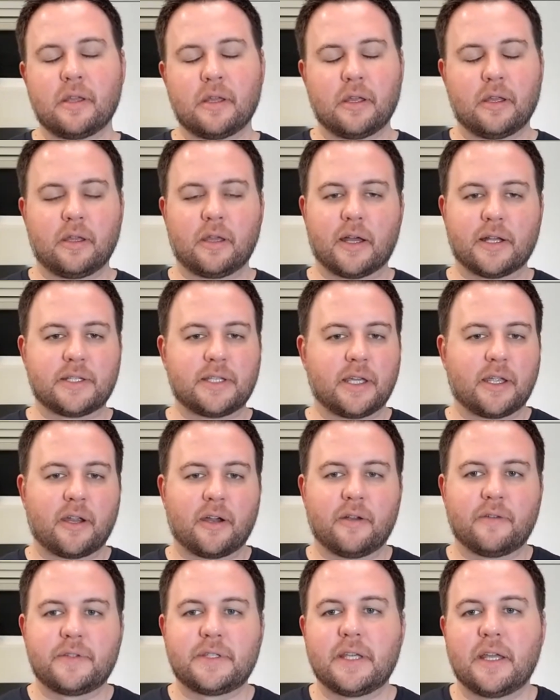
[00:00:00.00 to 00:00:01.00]
You got to take care
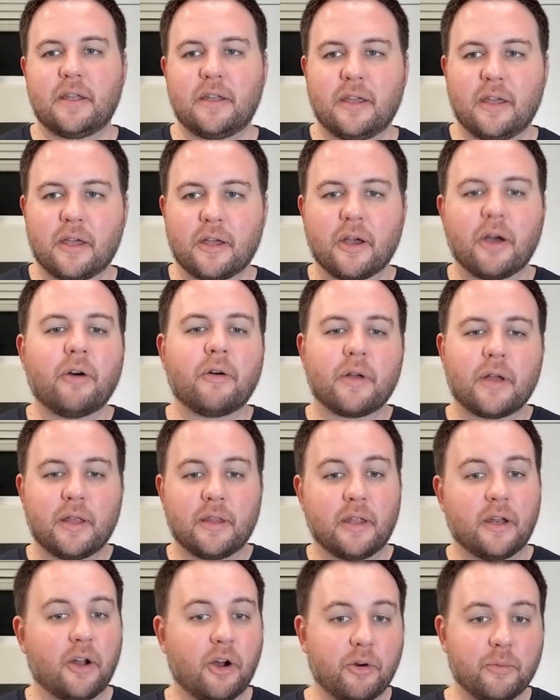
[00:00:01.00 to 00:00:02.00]
of San Diego, and
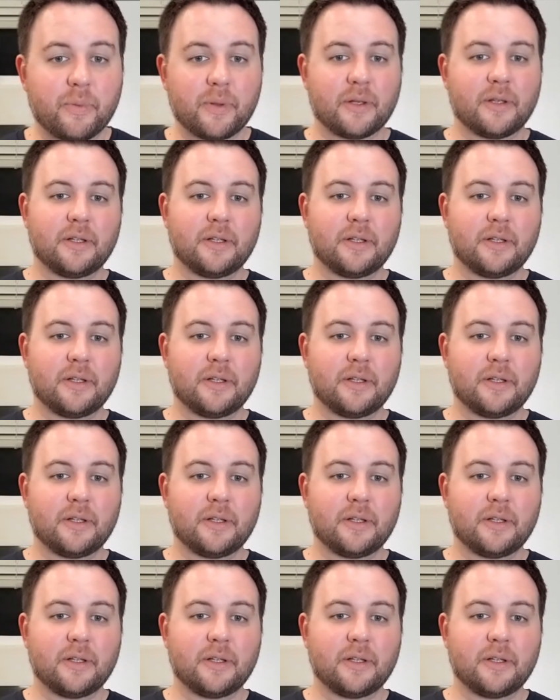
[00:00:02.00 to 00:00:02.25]
then hope